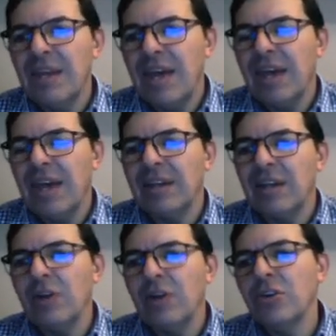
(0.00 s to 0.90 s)
And
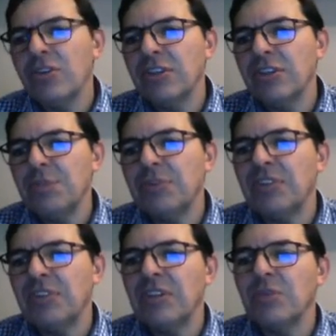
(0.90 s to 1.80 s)
I earn
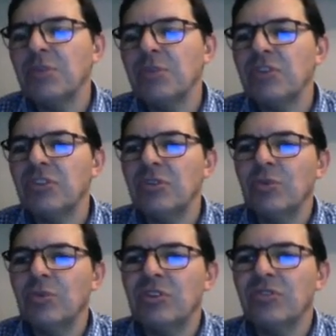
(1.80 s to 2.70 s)
30%
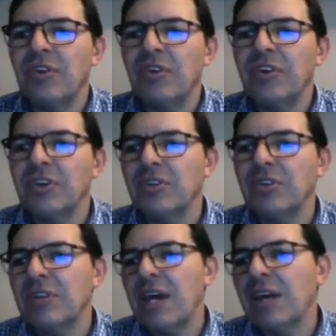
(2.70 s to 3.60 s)
commission, which is very
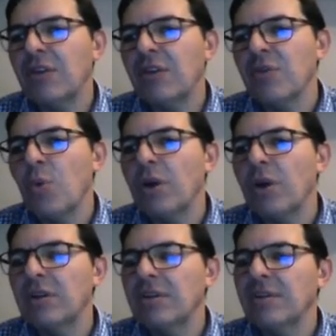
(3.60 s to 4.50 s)
good. And of the
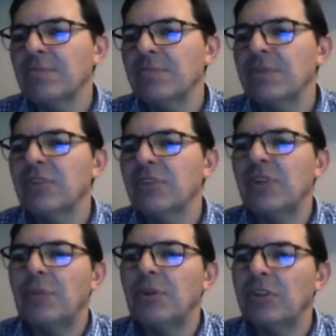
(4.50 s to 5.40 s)
one person,
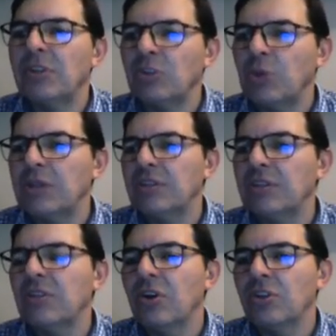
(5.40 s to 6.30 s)
I'm earning
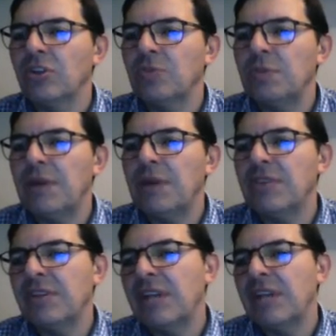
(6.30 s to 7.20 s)
$20 per
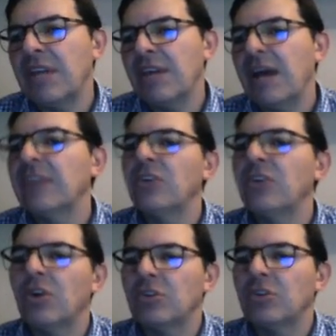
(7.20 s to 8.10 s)
month, another
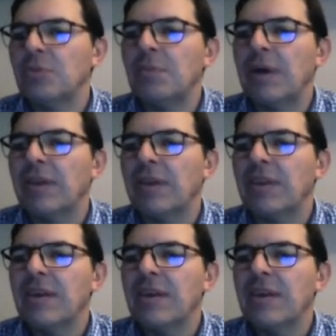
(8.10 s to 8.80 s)
$8 per month.